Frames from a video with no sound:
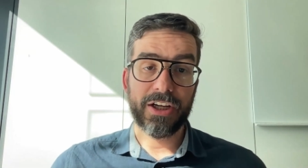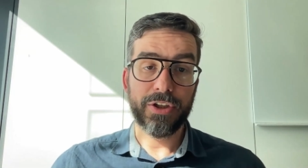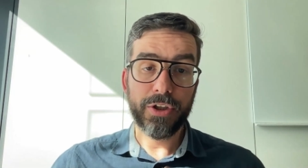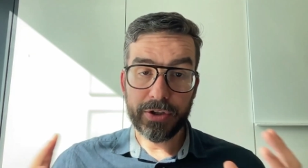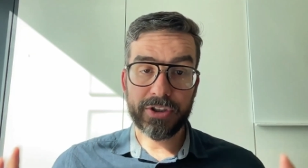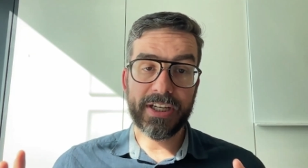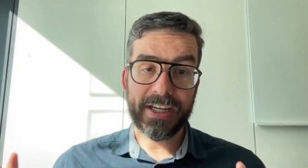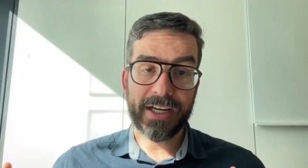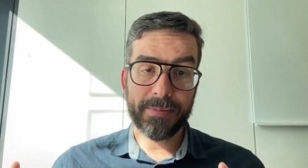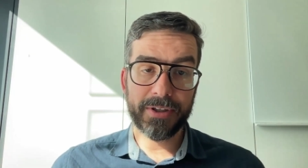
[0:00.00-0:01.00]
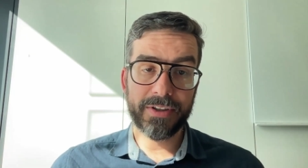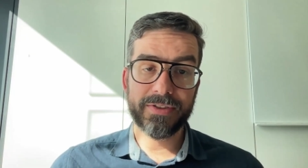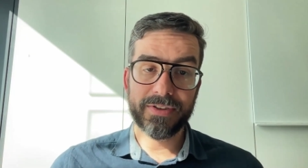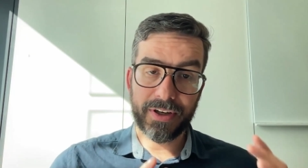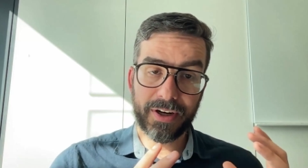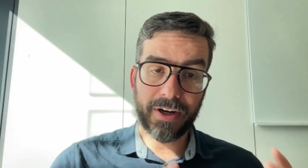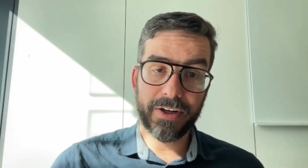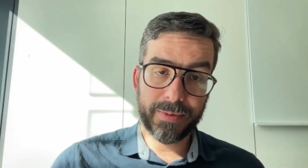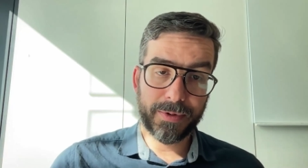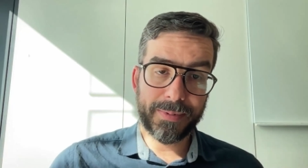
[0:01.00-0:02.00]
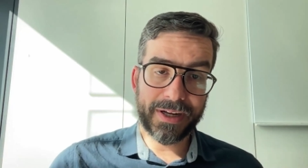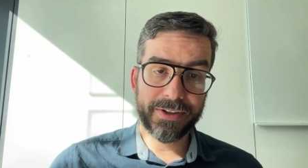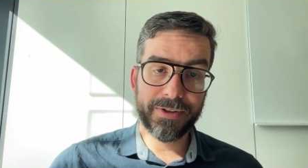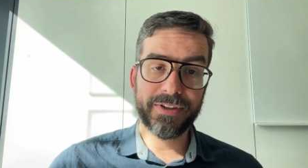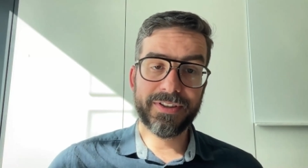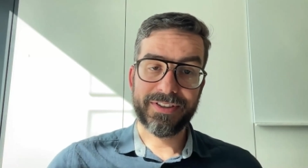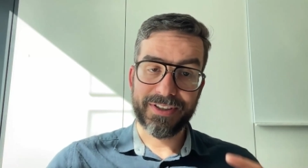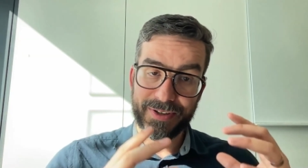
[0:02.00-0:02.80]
huge AI models on a mobile unit